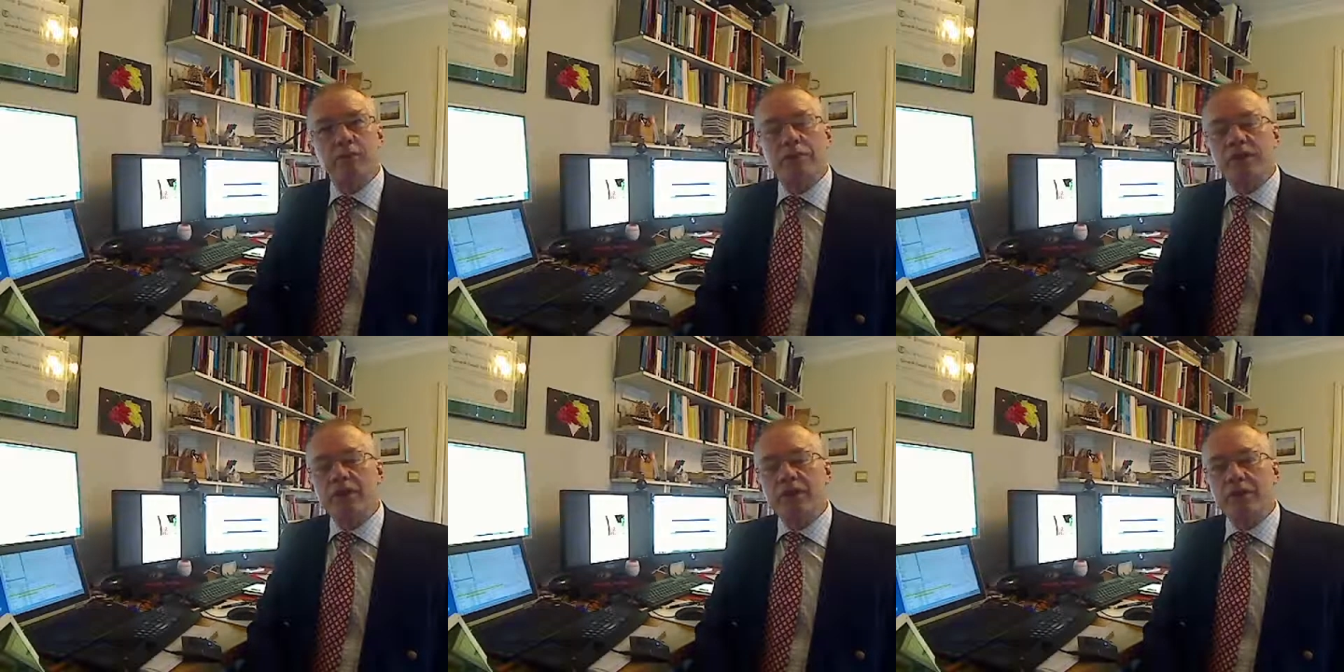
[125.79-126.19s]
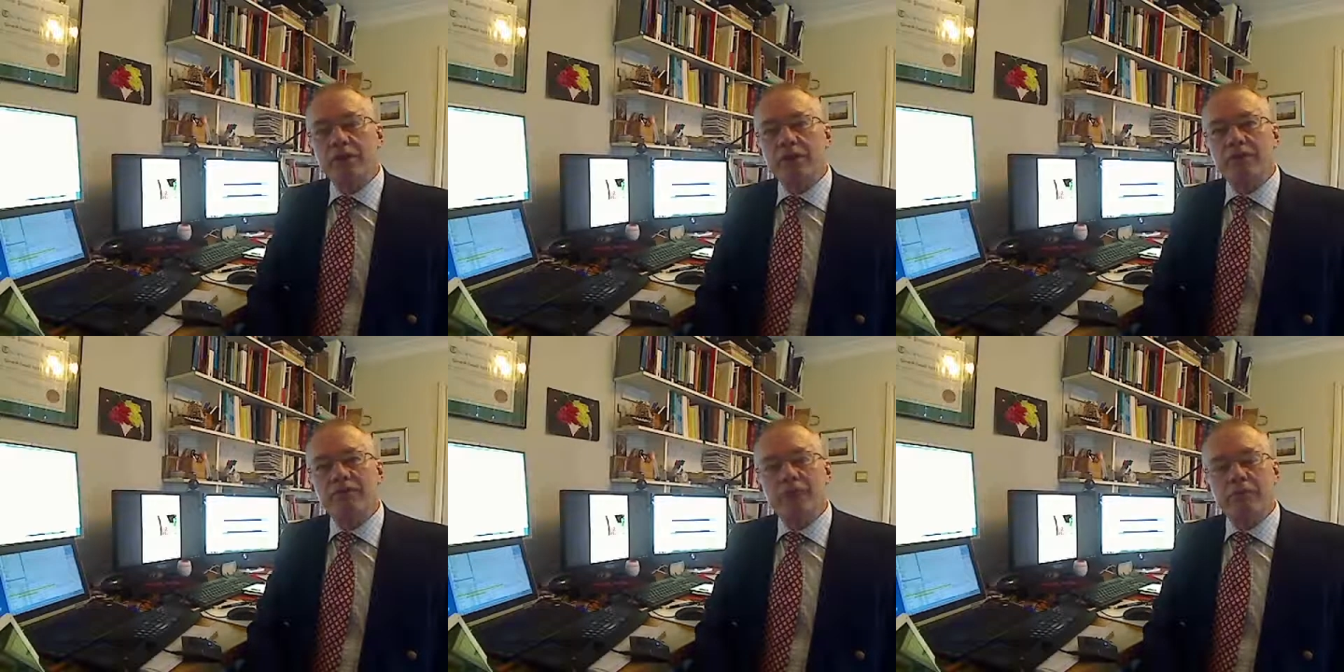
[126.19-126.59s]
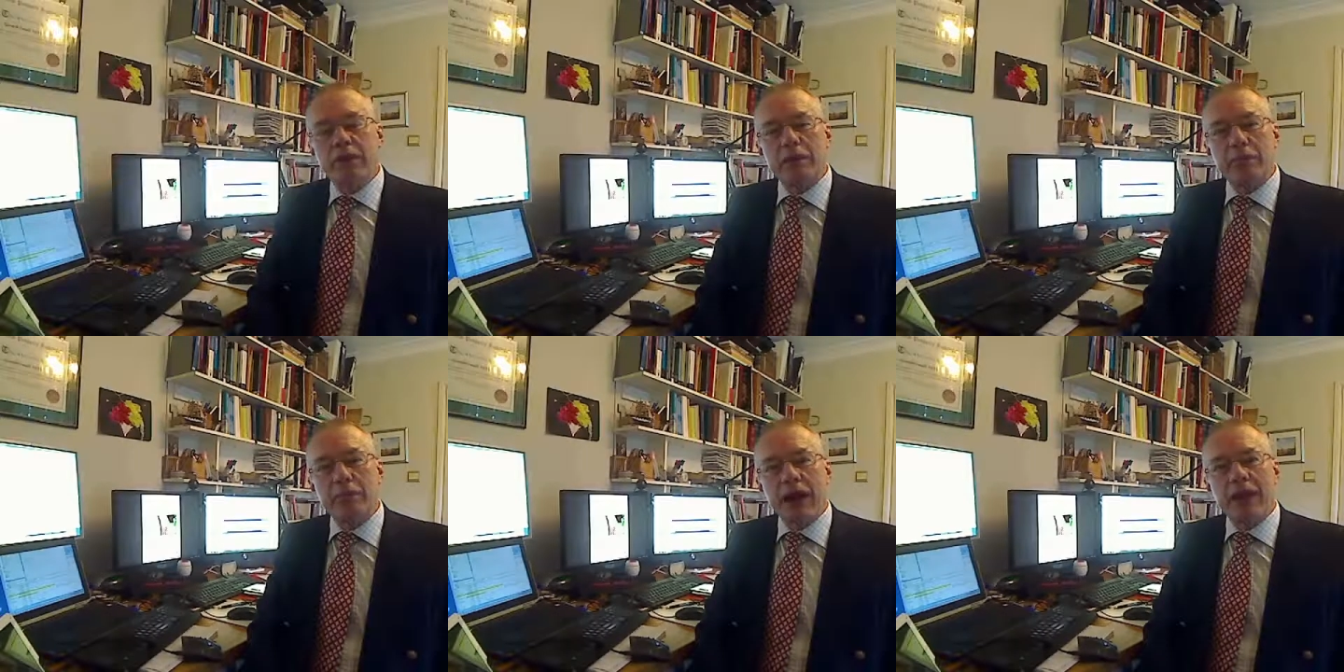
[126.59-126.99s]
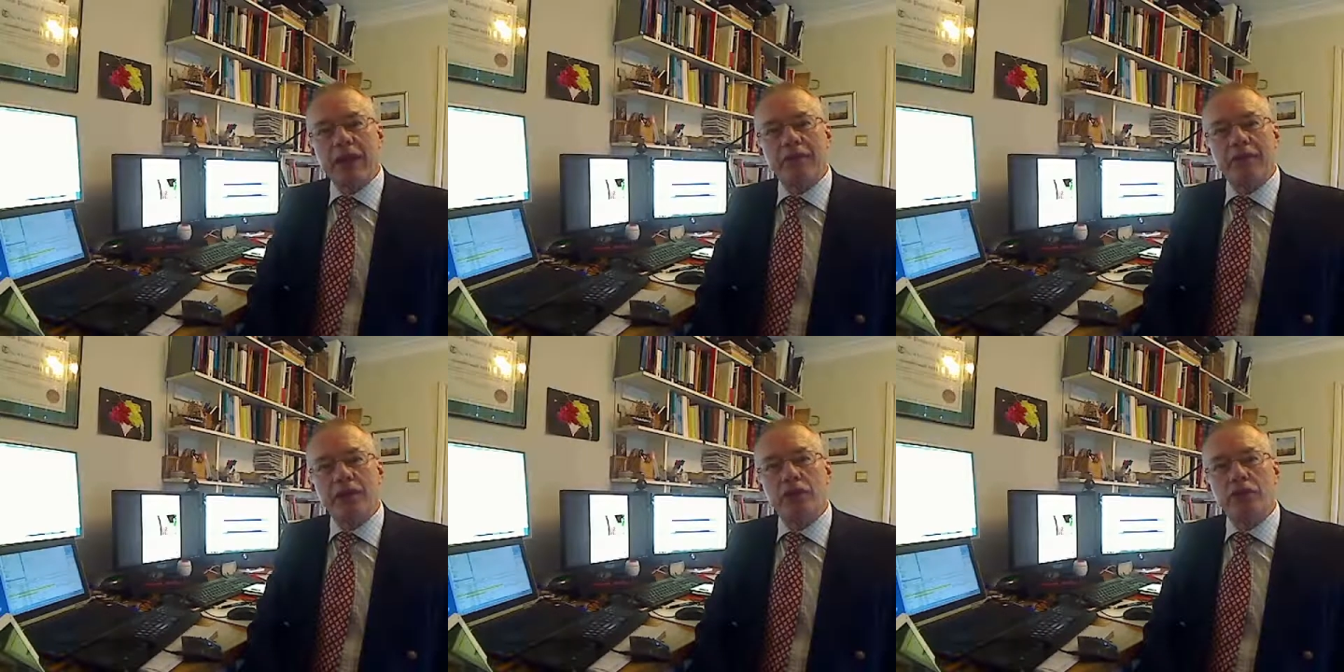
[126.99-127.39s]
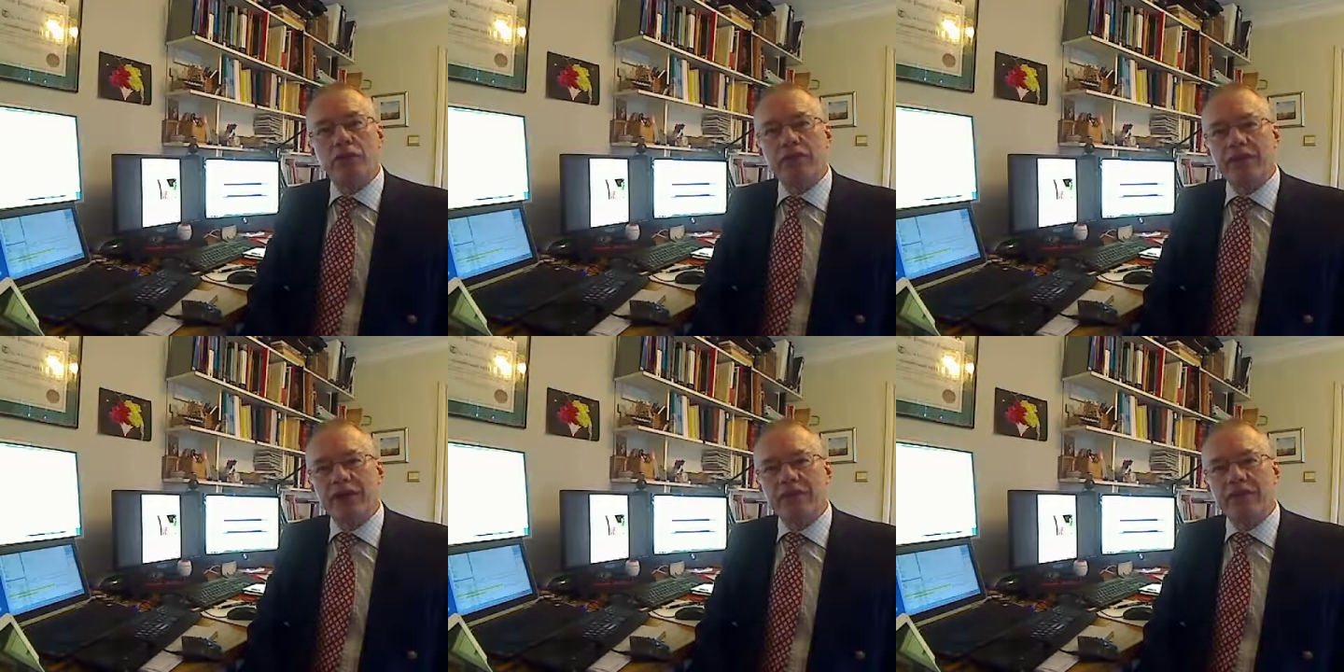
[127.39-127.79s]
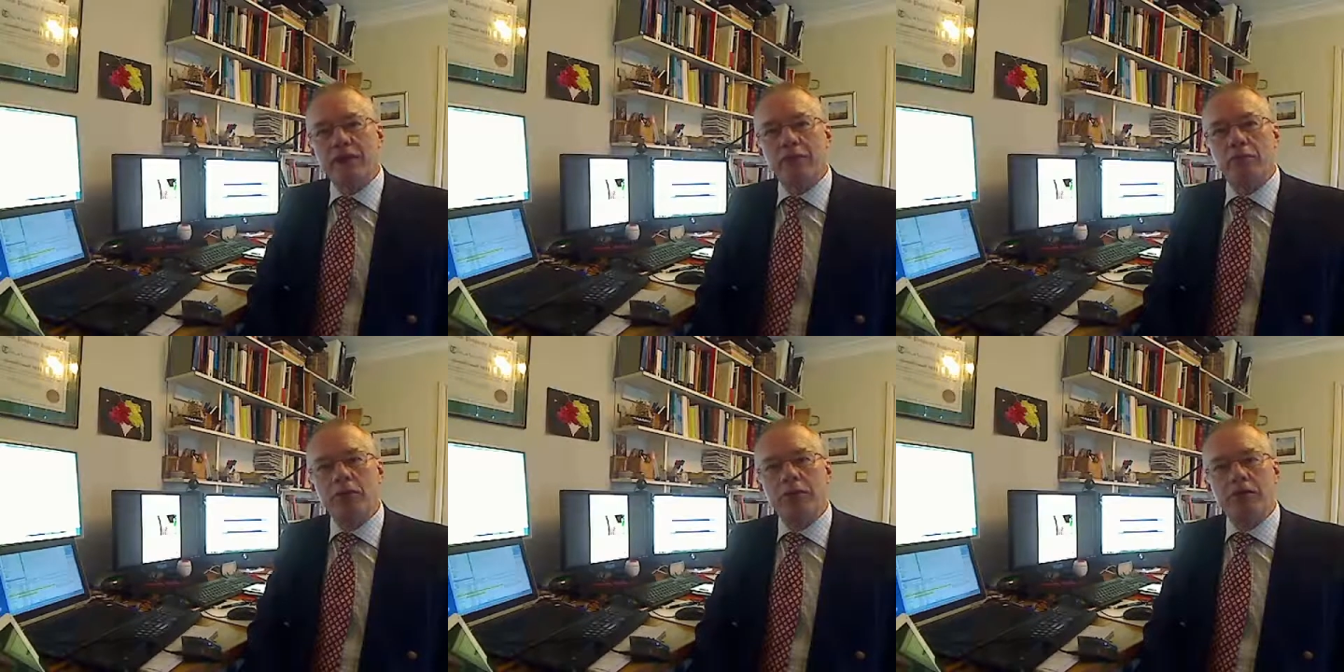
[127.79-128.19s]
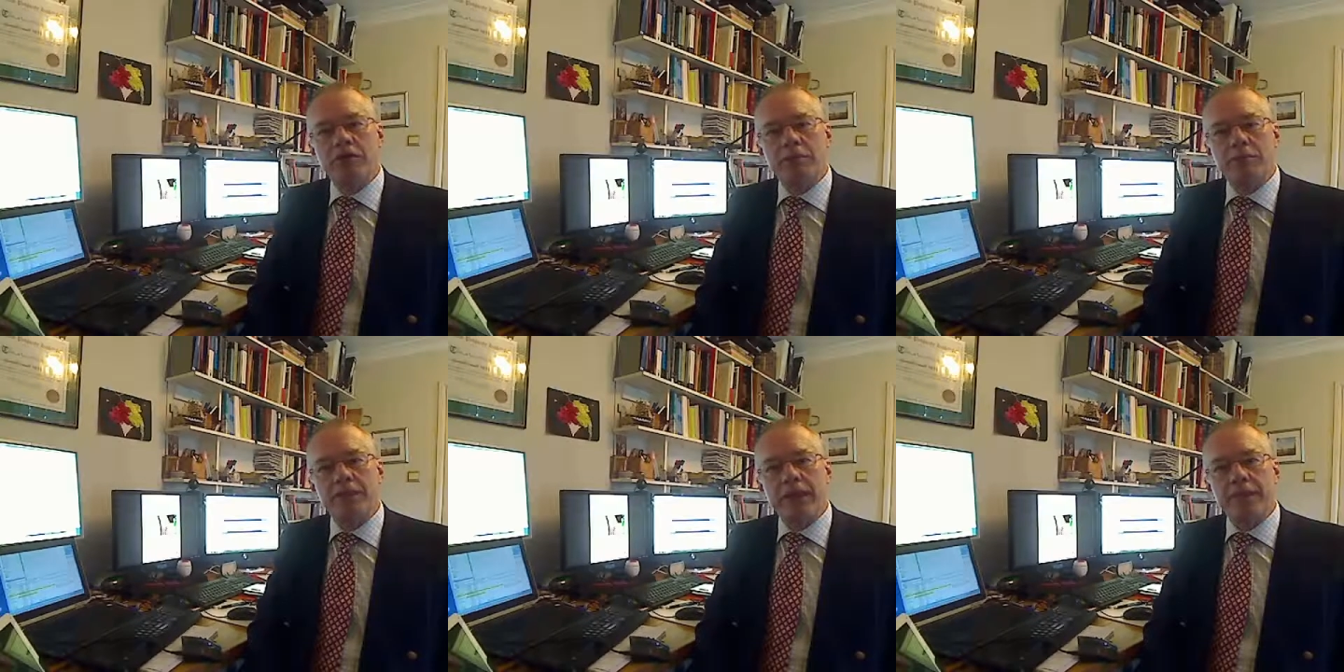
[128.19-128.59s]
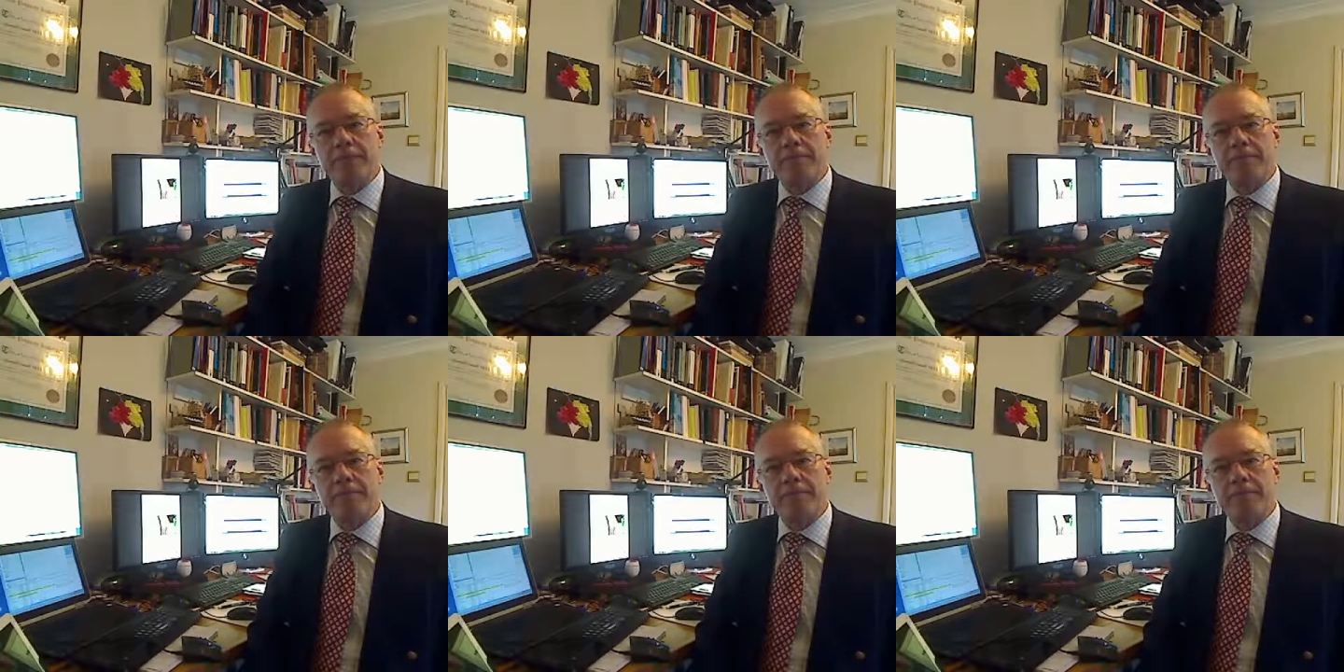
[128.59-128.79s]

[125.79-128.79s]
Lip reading: a big part of the local telephone book or something?